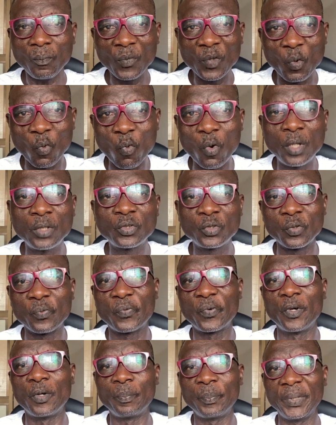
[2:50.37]
1 to
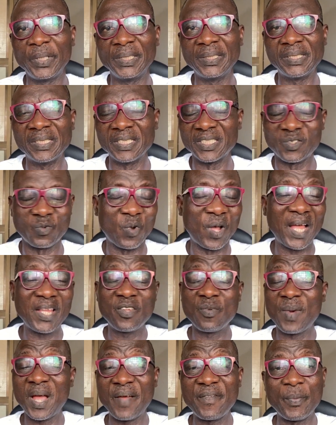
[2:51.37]
4 pages. While you
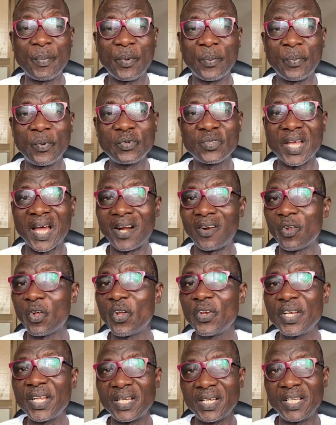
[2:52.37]
might have a proposal
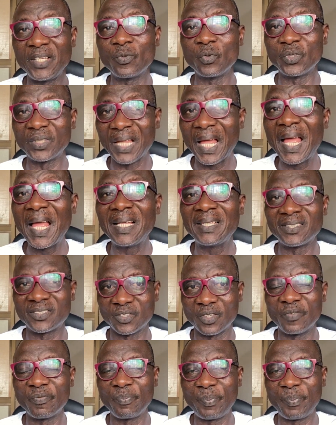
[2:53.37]
running into tens of